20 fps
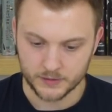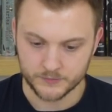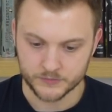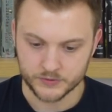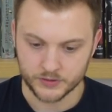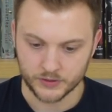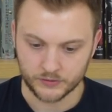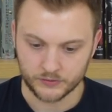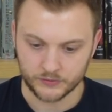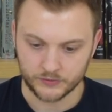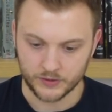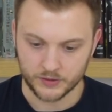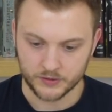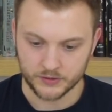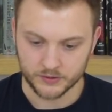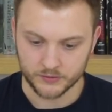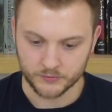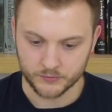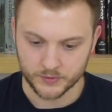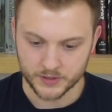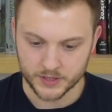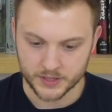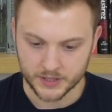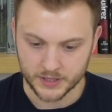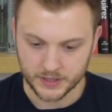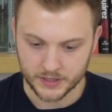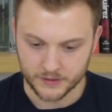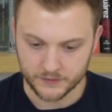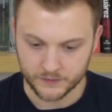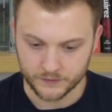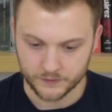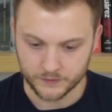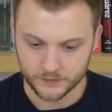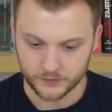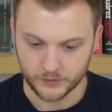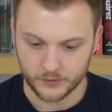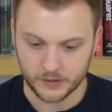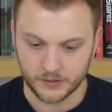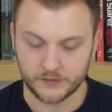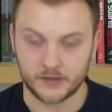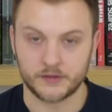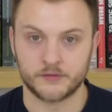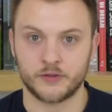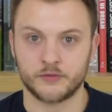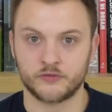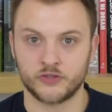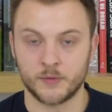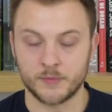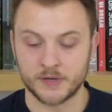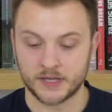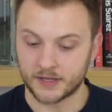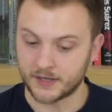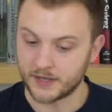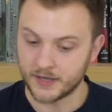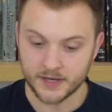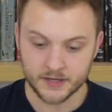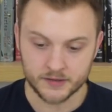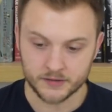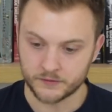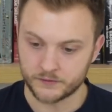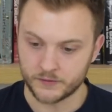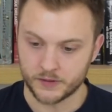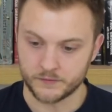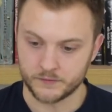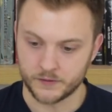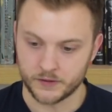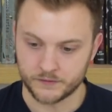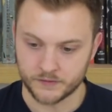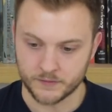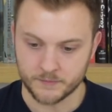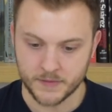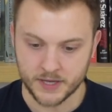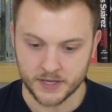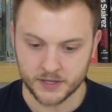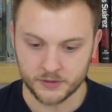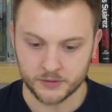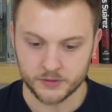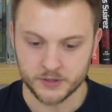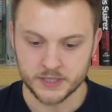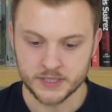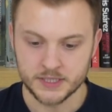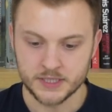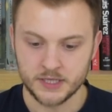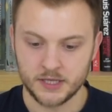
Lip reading: Just so that we have... So Dominic King of the Mail,